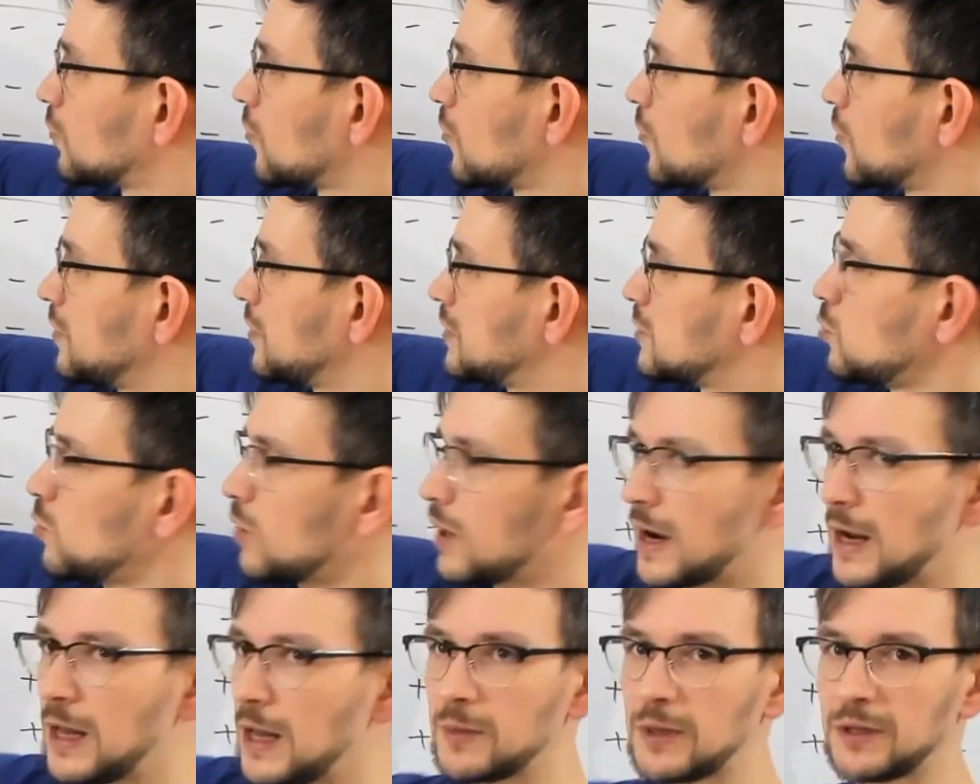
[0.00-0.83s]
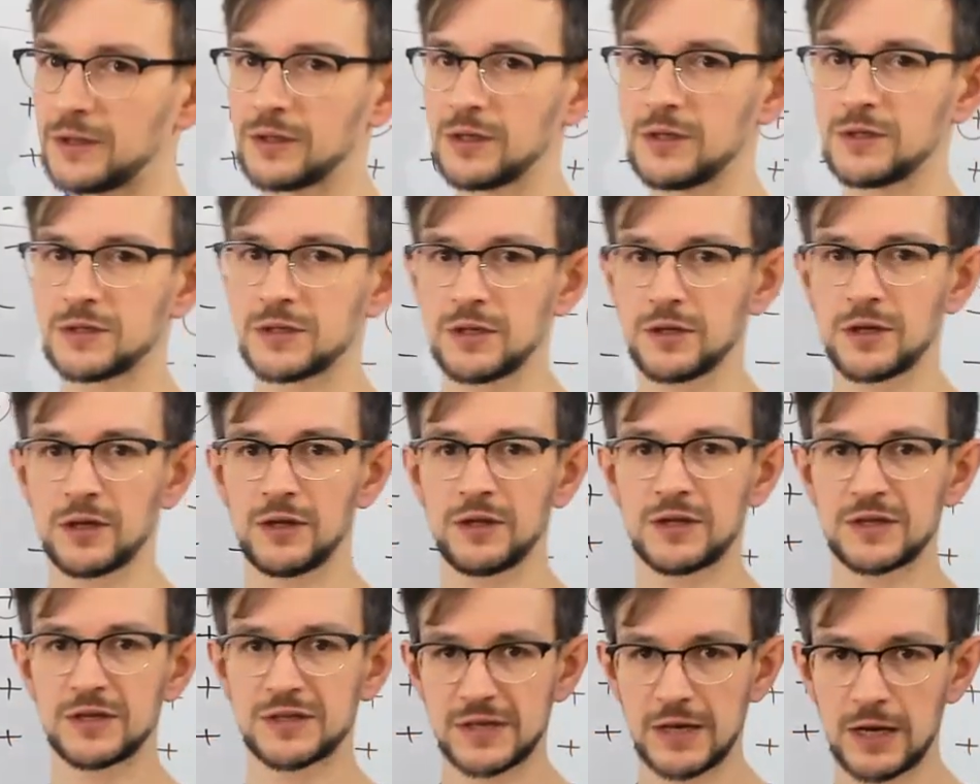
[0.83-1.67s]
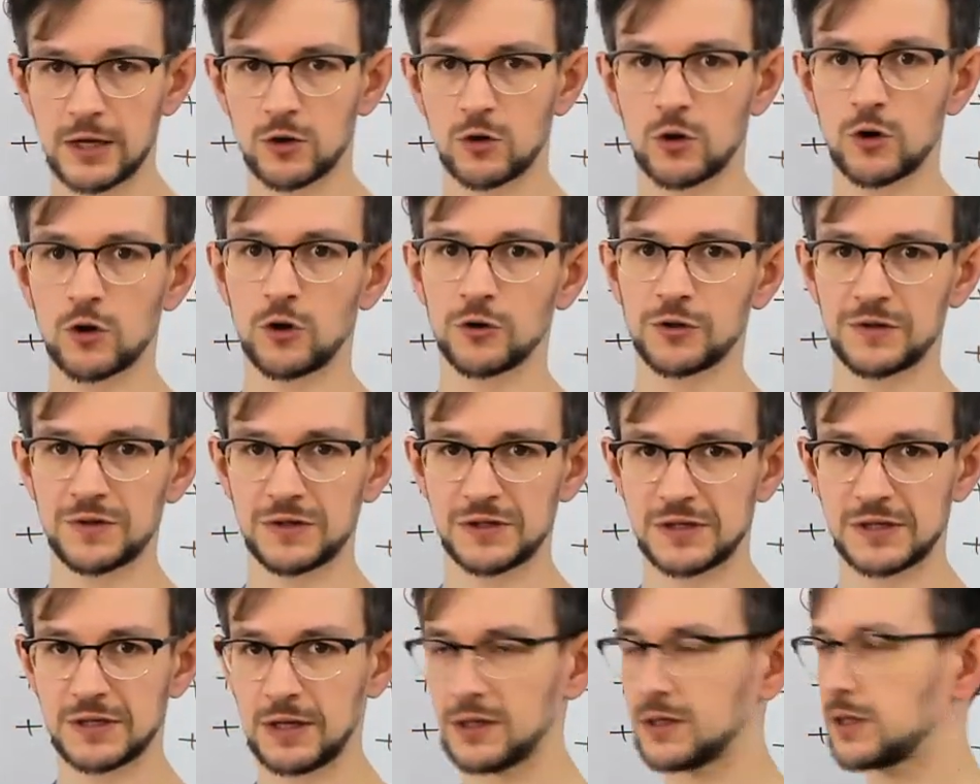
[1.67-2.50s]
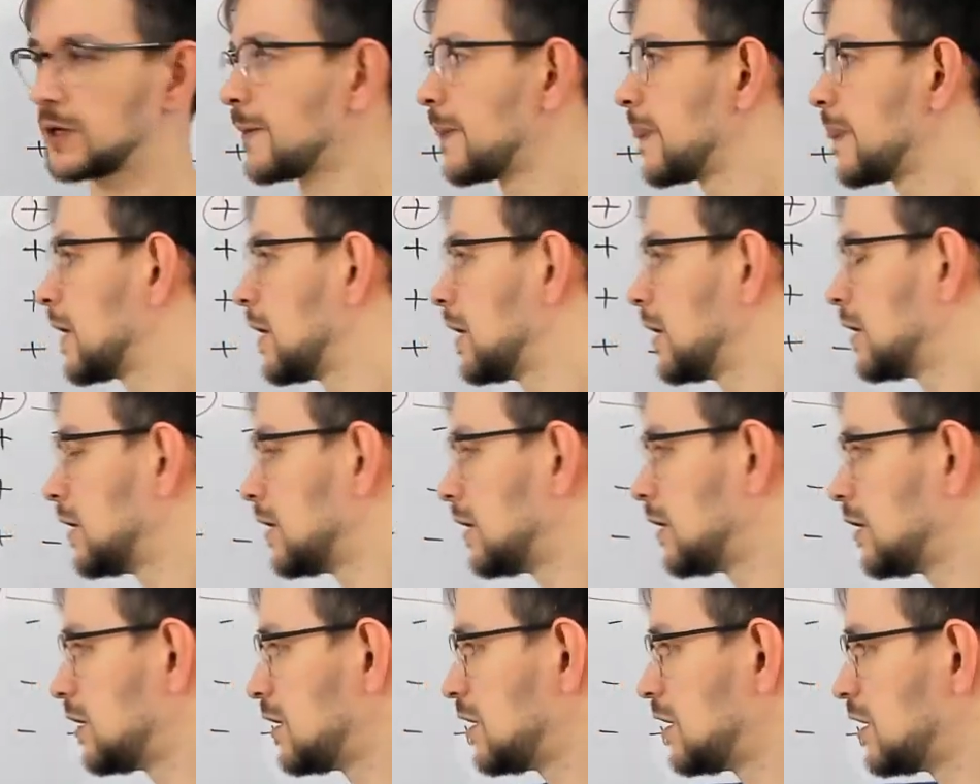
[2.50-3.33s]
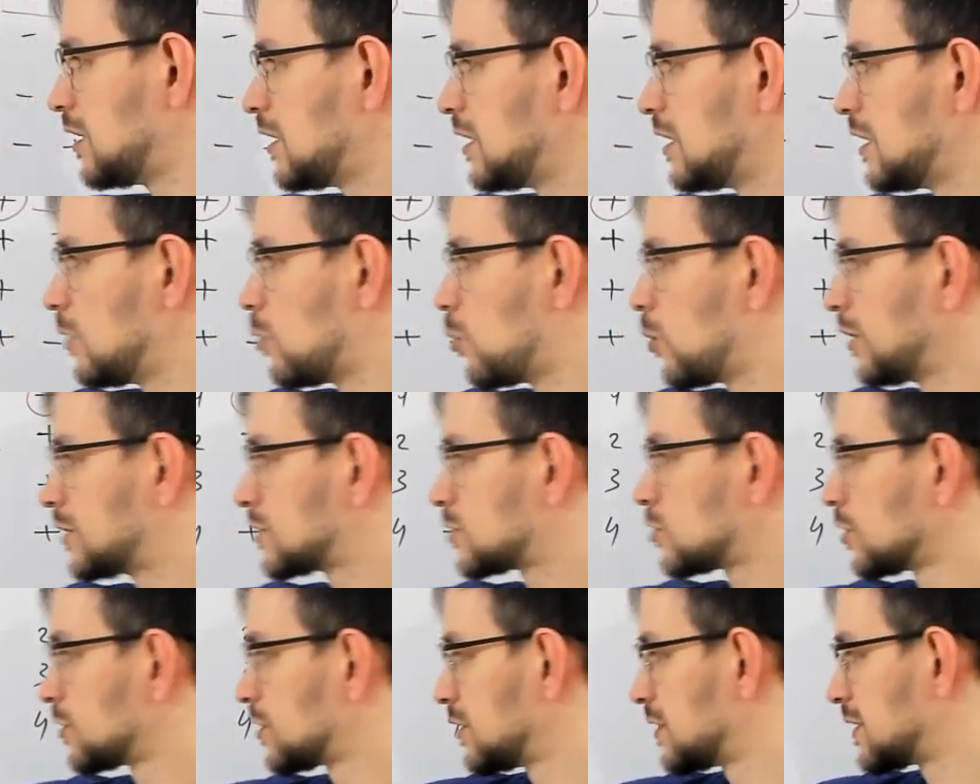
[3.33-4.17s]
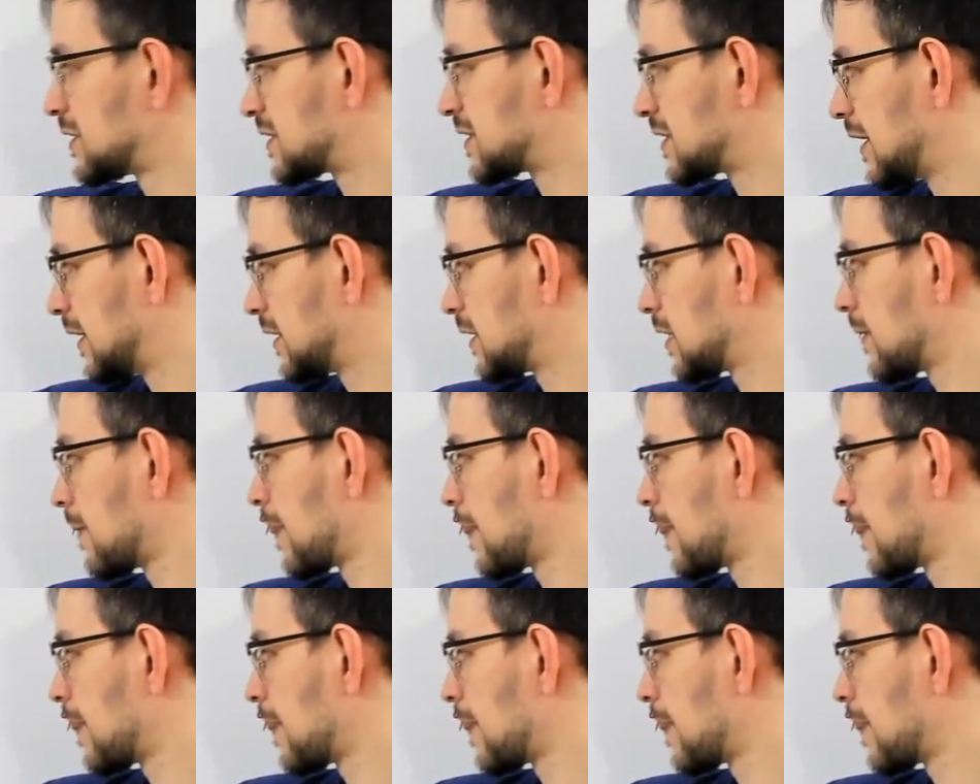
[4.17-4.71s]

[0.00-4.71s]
this new element, it's either in the set or not in the set. If it's not in the set,